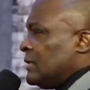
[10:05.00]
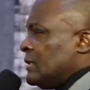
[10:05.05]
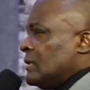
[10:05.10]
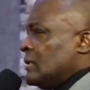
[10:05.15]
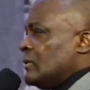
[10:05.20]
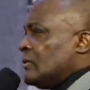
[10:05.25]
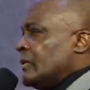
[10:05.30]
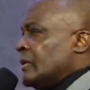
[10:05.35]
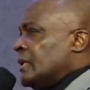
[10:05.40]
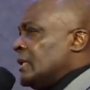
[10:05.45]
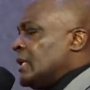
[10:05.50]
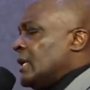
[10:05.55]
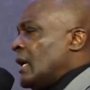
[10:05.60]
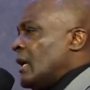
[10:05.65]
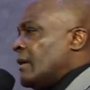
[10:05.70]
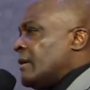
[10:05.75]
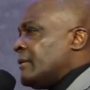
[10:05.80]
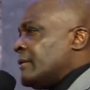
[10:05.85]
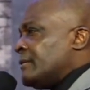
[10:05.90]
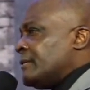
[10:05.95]
we
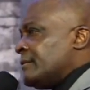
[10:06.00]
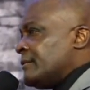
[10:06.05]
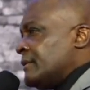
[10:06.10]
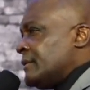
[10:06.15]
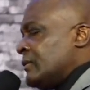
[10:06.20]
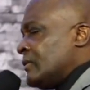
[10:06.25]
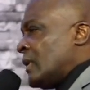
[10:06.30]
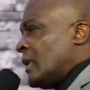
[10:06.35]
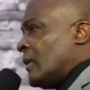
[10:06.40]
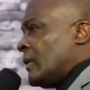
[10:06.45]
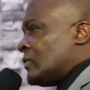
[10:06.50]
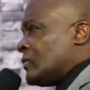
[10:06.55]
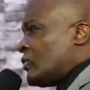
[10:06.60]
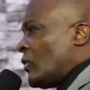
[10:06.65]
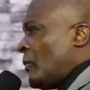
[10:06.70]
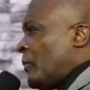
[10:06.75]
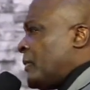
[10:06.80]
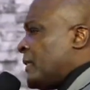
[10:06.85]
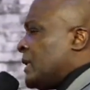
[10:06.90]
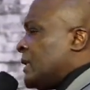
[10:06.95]
have, our
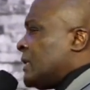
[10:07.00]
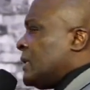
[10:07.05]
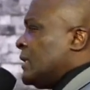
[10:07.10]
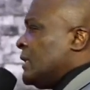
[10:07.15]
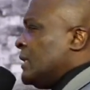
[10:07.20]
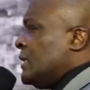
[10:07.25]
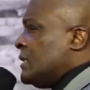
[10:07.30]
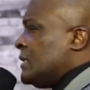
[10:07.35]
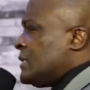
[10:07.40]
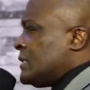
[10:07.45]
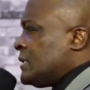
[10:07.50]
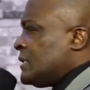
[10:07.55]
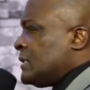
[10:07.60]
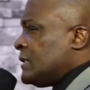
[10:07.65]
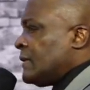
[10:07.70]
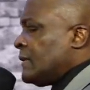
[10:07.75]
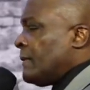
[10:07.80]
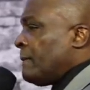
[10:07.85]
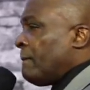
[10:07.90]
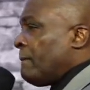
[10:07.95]
topic is,
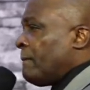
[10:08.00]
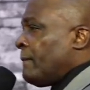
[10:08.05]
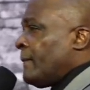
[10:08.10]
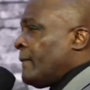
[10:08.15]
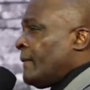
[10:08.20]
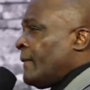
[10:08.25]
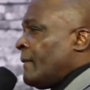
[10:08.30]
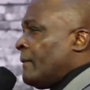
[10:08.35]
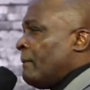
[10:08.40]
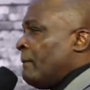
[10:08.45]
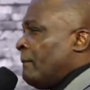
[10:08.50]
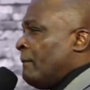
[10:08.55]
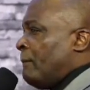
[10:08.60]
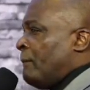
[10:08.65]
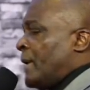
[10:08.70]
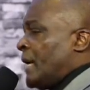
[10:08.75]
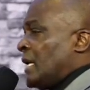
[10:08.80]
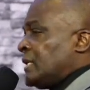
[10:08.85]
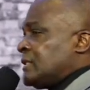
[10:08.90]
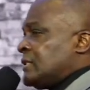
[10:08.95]

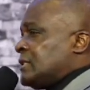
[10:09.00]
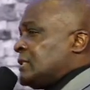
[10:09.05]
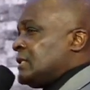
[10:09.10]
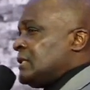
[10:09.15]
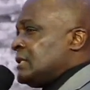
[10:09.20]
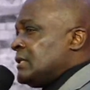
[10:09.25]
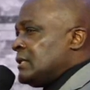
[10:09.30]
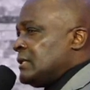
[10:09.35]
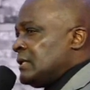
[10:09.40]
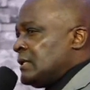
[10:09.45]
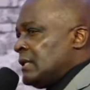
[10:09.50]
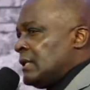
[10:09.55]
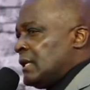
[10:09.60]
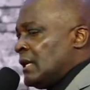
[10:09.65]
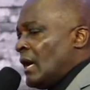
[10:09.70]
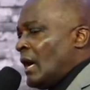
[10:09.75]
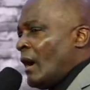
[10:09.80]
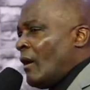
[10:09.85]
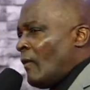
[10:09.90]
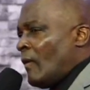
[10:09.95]
but the
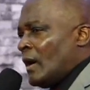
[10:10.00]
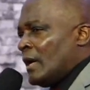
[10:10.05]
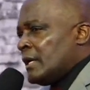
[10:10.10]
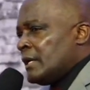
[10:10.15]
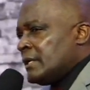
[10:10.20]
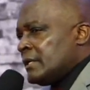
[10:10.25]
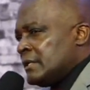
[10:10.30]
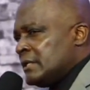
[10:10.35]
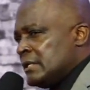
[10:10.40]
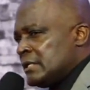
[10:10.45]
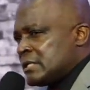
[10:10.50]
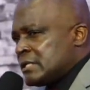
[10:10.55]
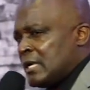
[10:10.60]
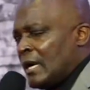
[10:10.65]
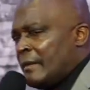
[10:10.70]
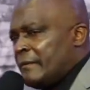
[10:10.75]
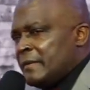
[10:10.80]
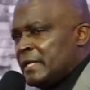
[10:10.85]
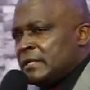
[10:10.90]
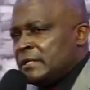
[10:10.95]
hour is
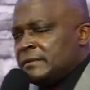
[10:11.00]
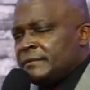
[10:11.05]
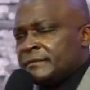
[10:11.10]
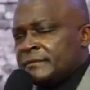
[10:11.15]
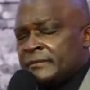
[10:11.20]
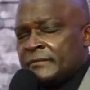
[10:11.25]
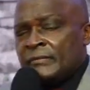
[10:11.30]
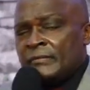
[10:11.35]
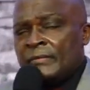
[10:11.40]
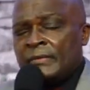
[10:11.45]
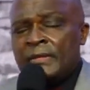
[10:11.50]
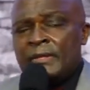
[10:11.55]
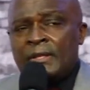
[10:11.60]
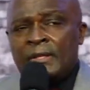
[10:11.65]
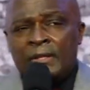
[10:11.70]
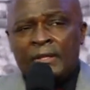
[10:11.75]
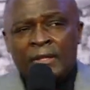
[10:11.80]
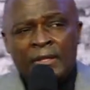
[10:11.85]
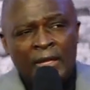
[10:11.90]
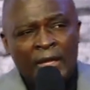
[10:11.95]
coming,
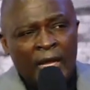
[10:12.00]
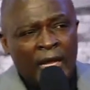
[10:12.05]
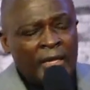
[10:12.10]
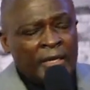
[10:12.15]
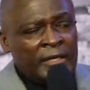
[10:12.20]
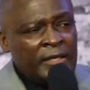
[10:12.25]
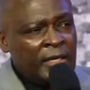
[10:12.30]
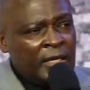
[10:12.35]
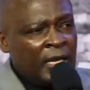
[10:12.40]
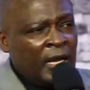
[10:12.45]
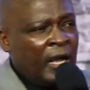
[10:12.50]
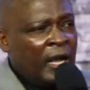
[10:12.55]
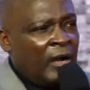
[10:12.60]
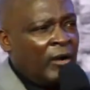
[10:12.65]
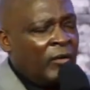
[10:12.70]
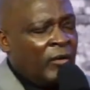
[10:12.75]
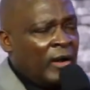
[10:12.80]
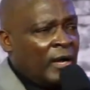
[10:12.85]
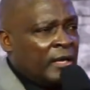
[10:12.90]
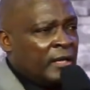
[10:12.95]
and the
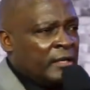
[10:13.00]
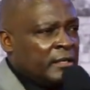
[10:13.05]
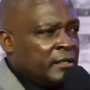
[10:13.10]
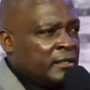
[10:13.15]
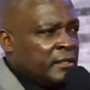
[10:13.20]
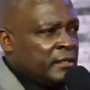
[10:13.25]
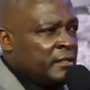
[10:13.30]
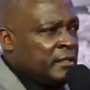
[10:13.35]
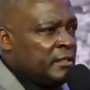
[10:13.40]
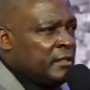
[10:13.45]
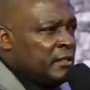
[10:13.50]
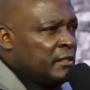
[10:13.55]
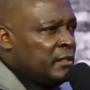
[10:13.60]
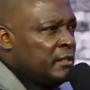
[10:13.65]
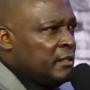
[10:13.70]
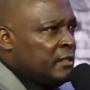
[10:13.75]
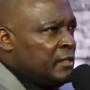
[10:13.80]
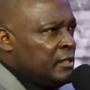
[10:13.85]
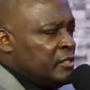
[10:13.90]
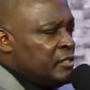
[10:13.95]
hour
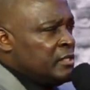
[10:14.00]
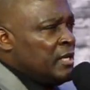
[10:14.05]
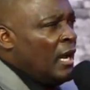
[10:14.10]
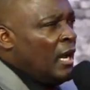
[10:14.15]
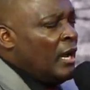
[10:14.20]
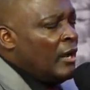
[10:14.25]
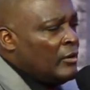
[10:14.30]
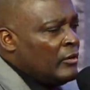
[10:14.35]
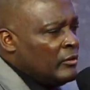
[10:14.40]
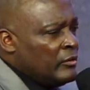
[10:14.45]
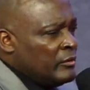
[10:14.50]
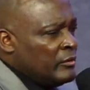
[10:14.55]
is now.